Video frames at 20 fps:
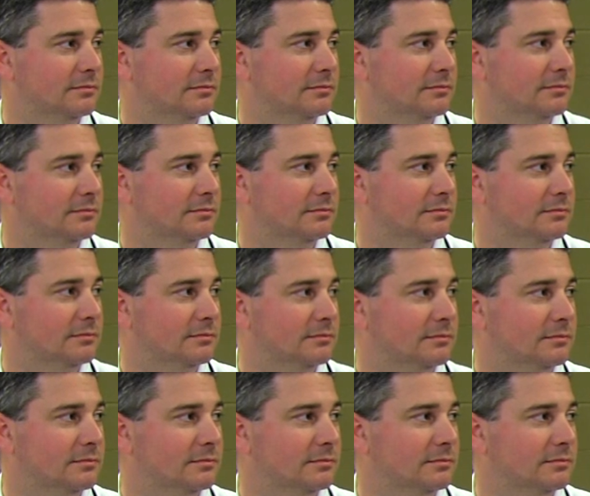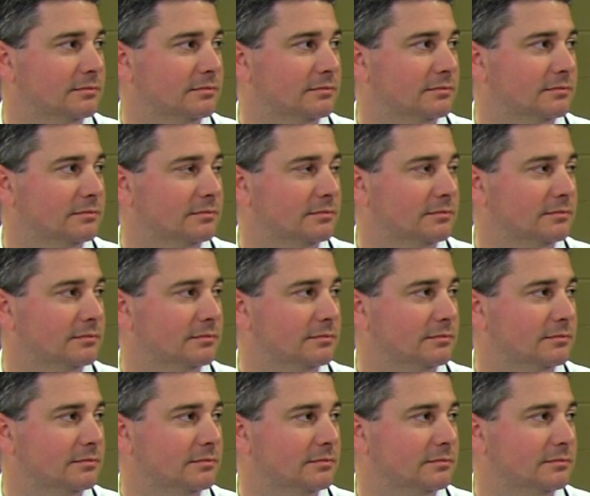
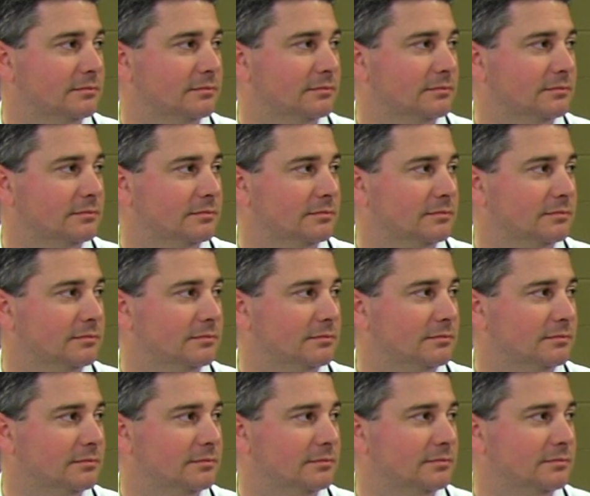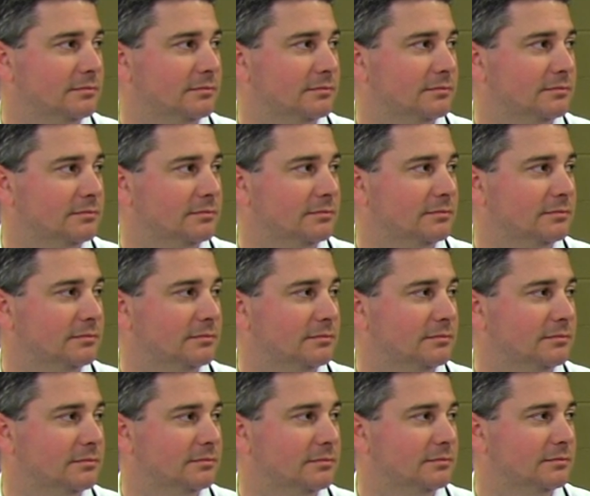
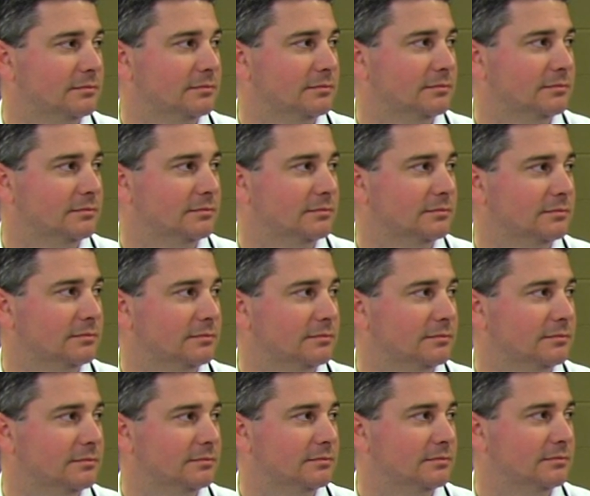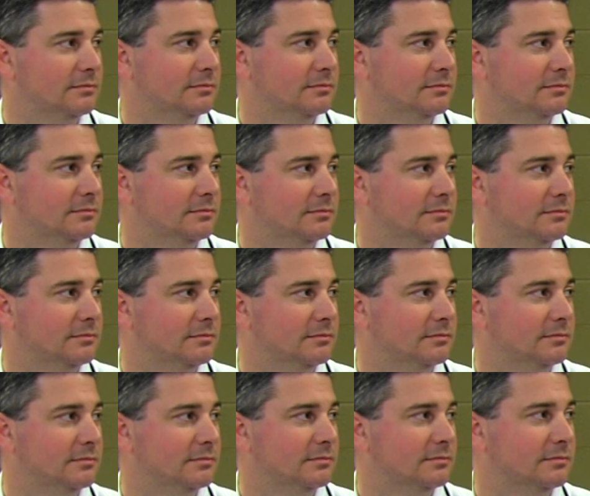
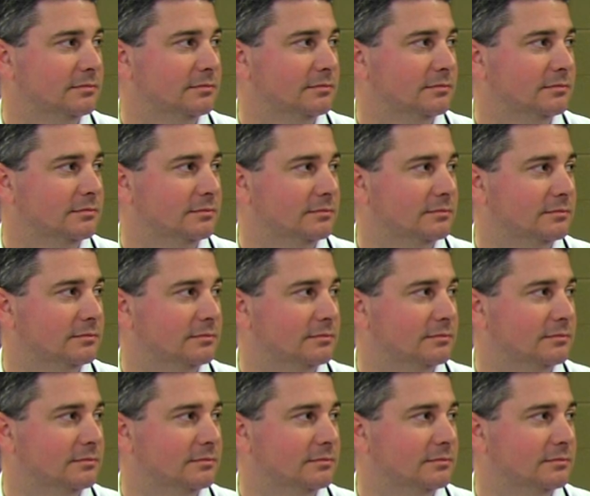This person isn't speaking.